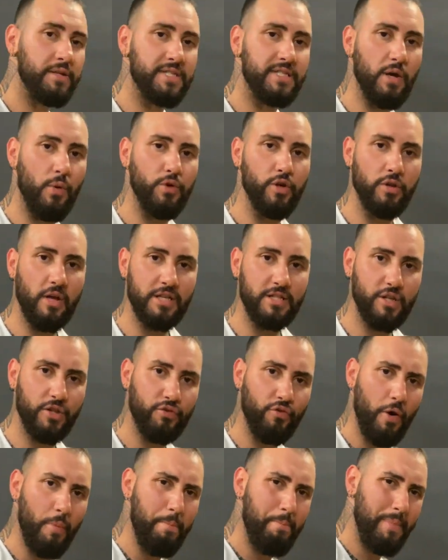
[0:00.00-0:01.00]
someone who likes to
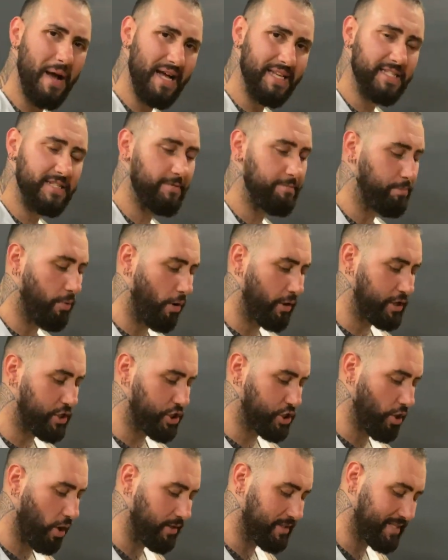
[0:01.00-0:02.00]
throw massive body
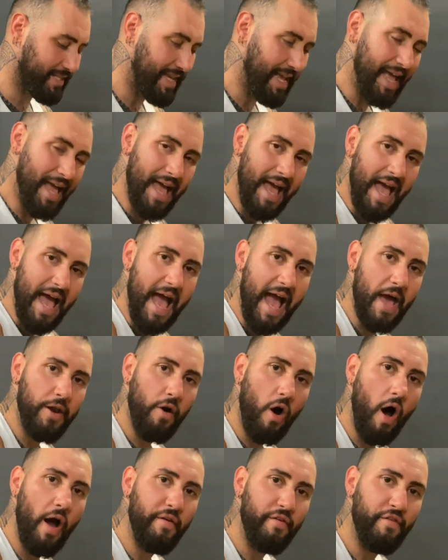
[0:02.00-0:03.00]
shots, and
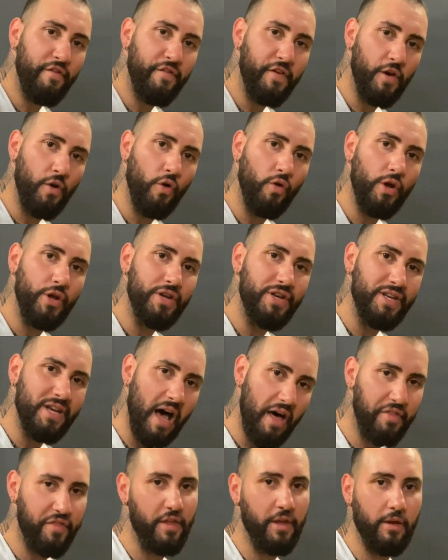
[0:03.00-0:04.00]
I feel
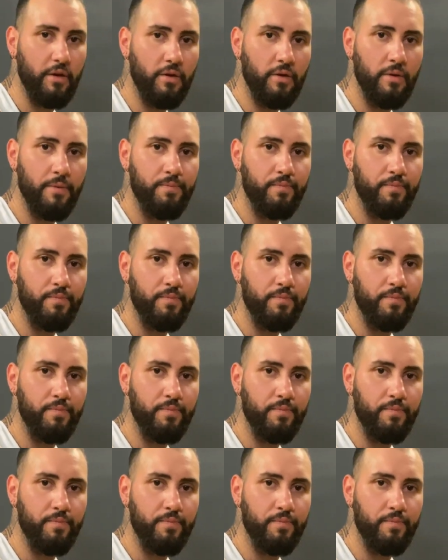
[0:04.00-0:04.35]
nothing.